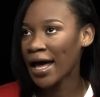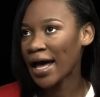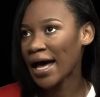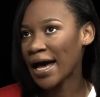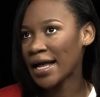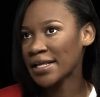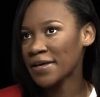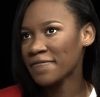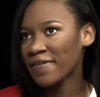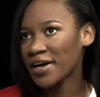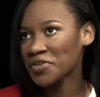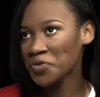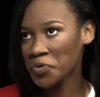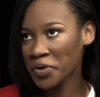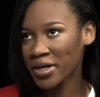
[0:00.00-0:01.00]
And if I
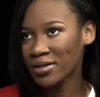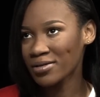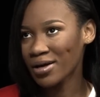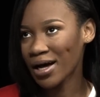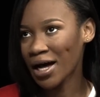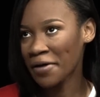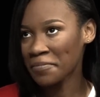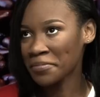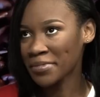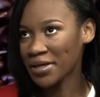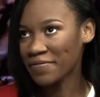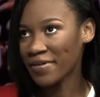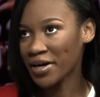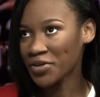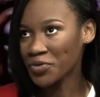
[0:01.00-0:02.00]

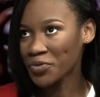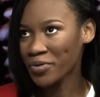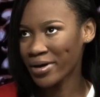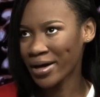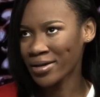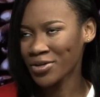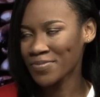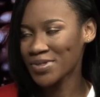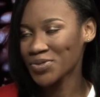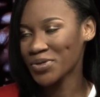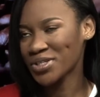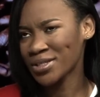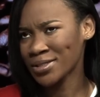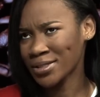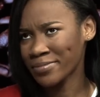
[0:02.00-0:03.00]
do end up
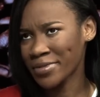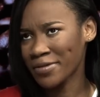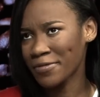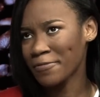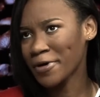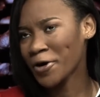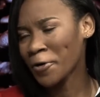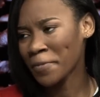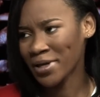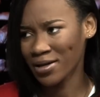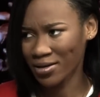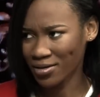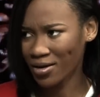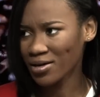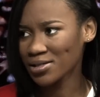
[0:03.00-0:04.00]
switching to maybe becoming a
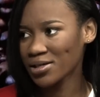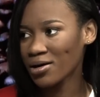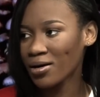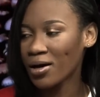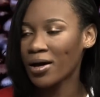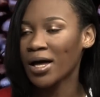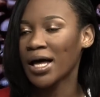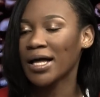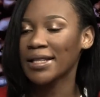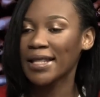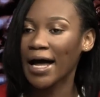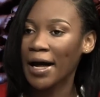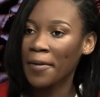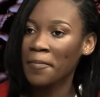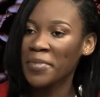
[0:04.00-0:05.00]
doctor,
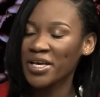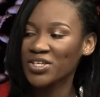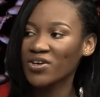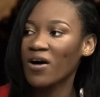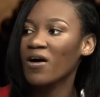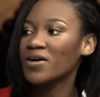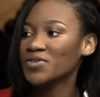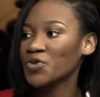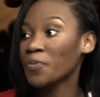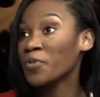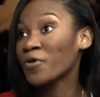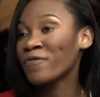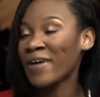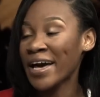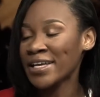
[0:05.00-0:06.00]
that major also
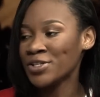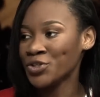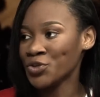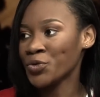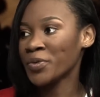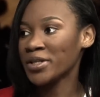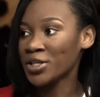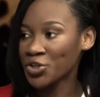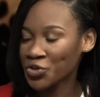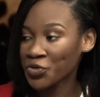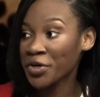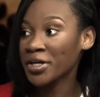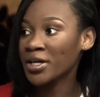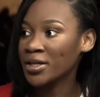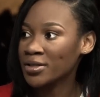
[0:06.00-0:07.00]
provides you with the
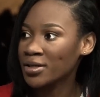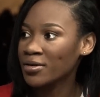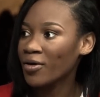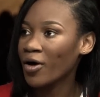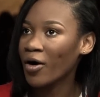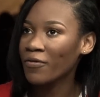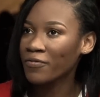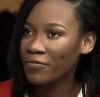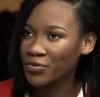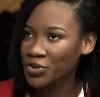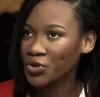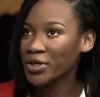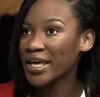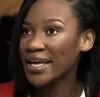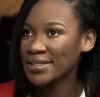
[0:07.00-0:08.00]
training to
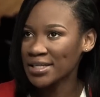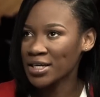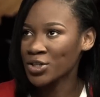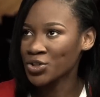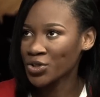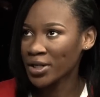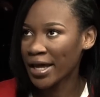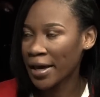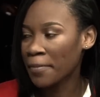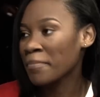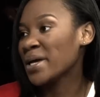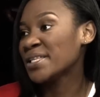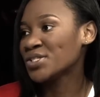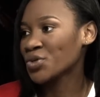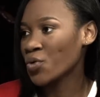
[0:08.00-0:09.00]
get into like
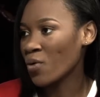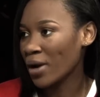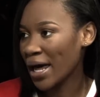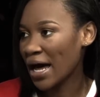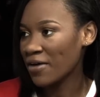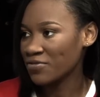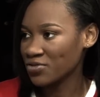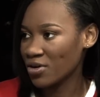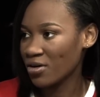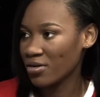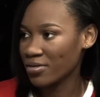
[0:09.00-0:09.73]
med school after.